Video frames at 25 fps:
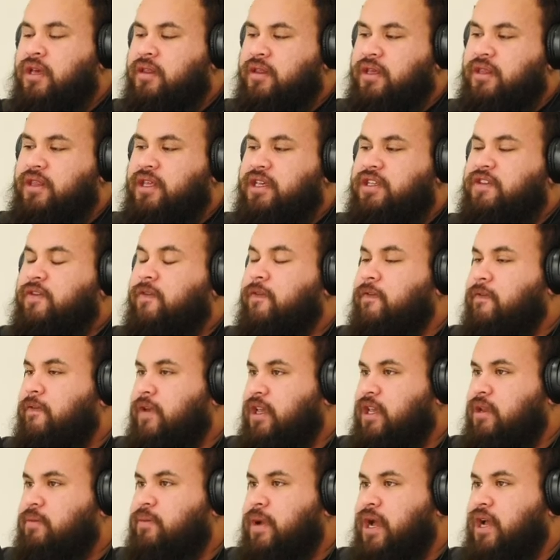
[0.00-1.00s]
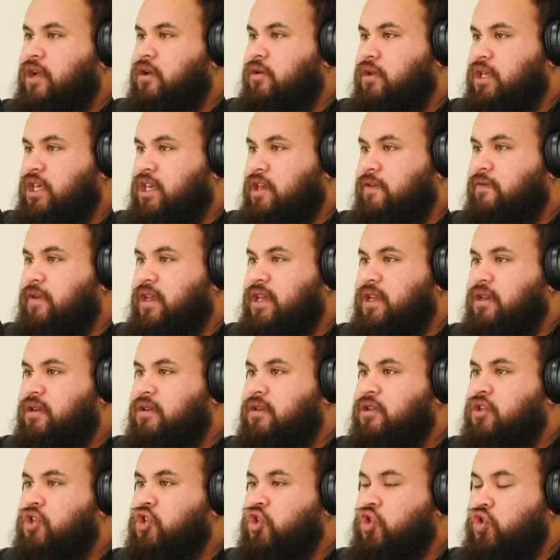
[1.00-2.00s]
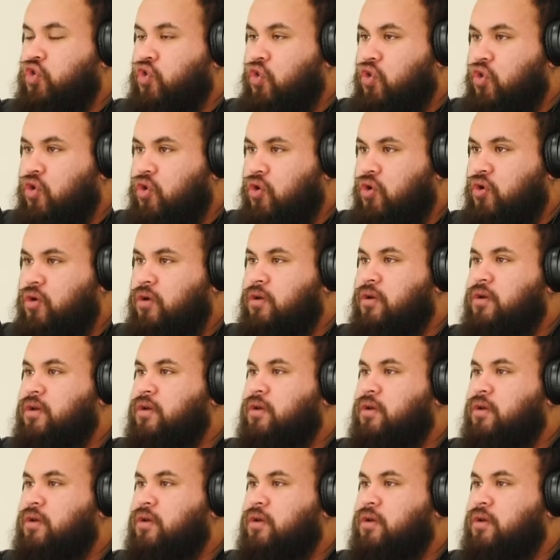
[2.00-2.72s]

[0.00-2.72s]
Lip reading: Then there's feedback on giving your